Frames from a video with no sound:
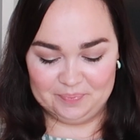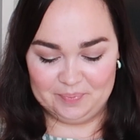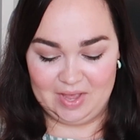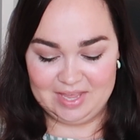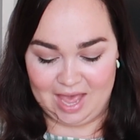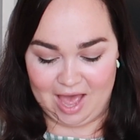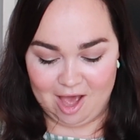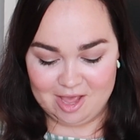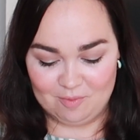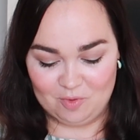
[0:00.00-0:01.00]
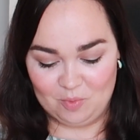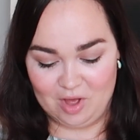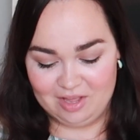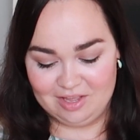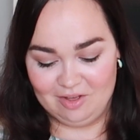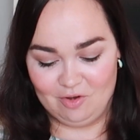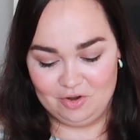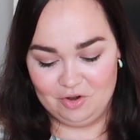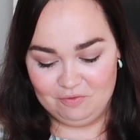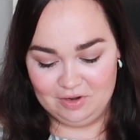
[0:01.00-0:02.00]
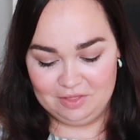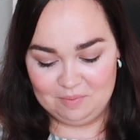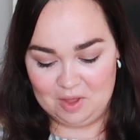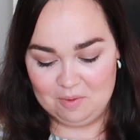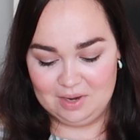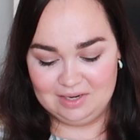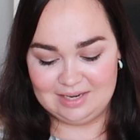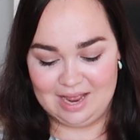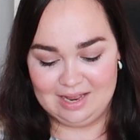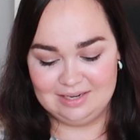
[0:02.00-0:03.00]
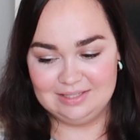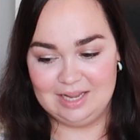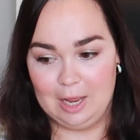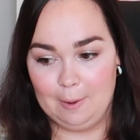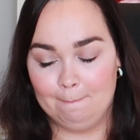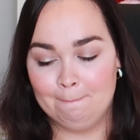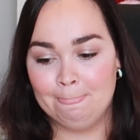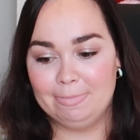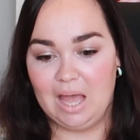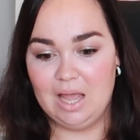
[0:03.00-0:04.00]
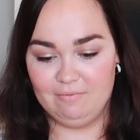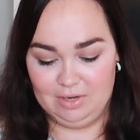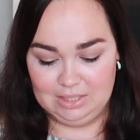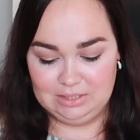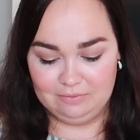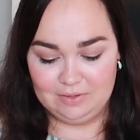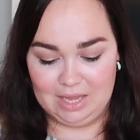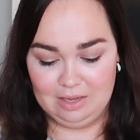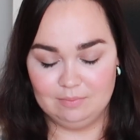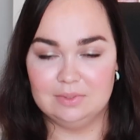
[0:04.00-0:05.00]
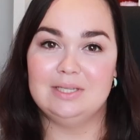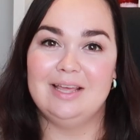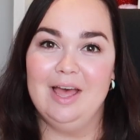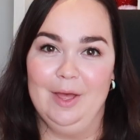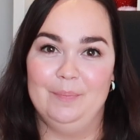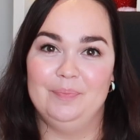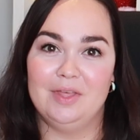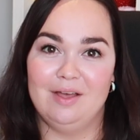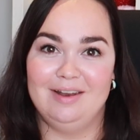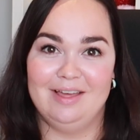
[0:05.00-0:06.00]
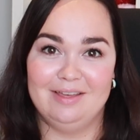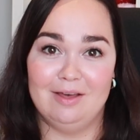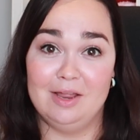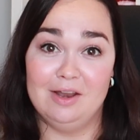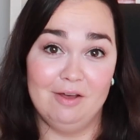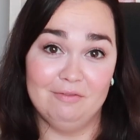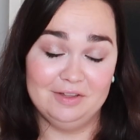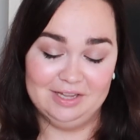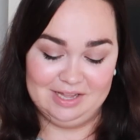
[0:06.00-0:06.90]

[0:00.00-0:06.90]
But yeah, I am working on a novel at the moment, and I have a list of names that like I love,